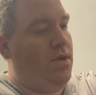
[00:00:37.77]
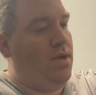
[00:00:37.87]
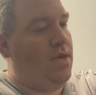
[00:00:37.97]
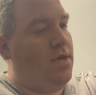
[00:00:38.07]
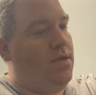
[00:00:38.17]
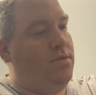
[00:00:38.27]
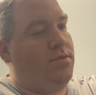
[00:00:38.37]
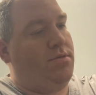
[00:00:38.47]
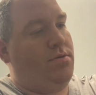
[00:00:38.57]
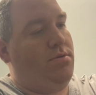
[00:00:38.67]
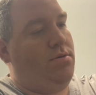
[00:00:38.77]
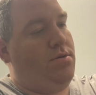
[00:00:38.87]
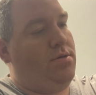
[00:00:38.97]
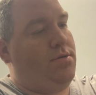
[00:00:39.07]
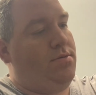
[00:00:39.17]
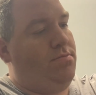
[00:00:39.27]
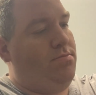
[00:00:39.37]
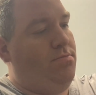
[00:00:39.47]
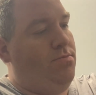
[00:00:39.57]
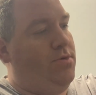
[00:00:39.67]
And
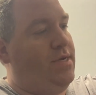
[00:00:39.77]
what